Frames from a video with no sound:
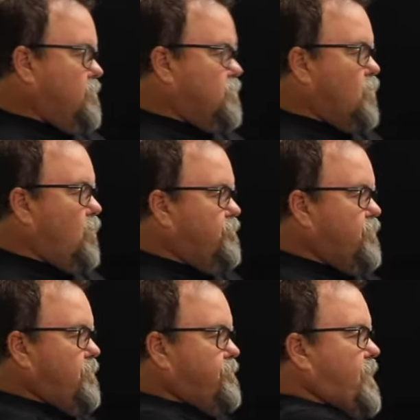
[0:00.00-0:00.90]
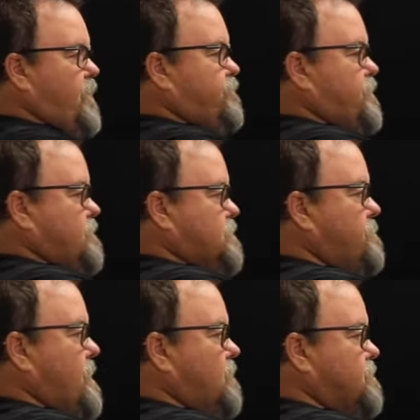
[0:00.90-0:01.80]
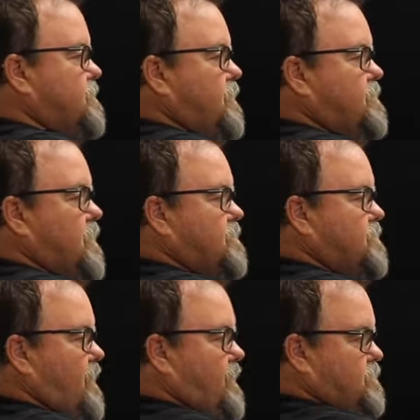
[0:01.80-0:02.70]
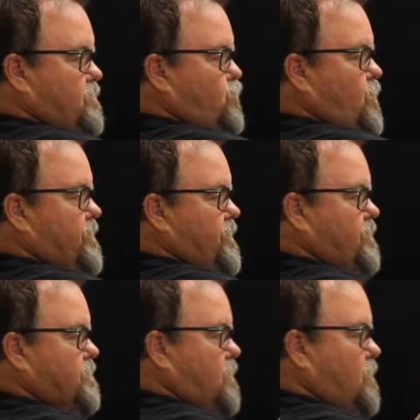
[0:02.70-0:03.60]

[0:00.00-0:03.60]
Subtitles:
So if they somehow see 10 seconds of one of these,